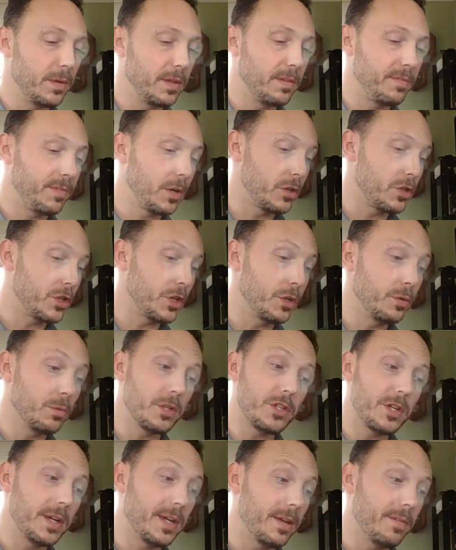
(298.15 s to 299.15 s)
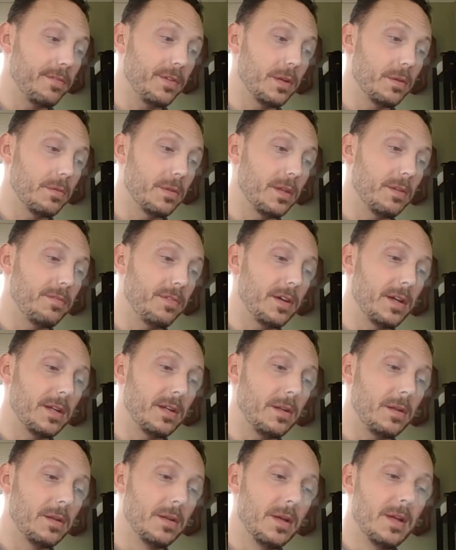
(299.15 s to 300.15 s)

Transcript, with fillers: with Virtue, which I give you in the final